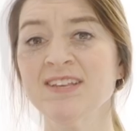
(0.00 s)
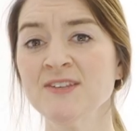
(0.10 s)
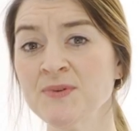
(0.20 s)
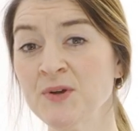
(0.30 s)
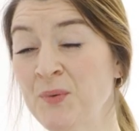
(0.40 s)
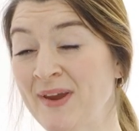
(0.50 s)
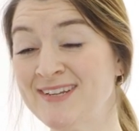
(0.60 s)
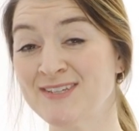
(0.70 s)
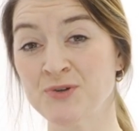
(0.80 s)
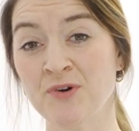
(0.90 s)
This would equate
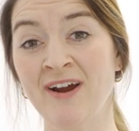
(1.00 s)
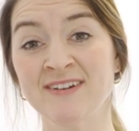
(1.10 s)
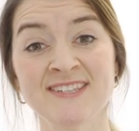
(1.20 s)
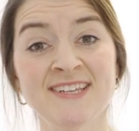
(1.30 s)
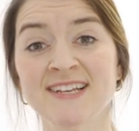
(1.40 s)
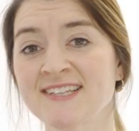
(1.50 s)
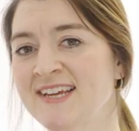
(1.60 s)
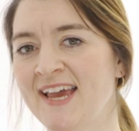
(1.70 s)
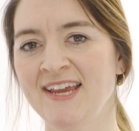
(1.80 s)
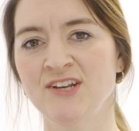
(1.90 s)
to around 6
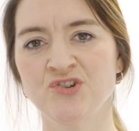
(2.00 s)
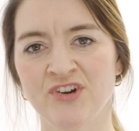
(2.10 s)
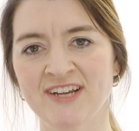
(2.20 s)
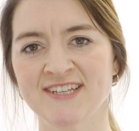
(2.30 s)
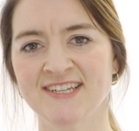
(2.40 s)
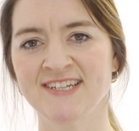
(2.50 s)
to 8 drinks a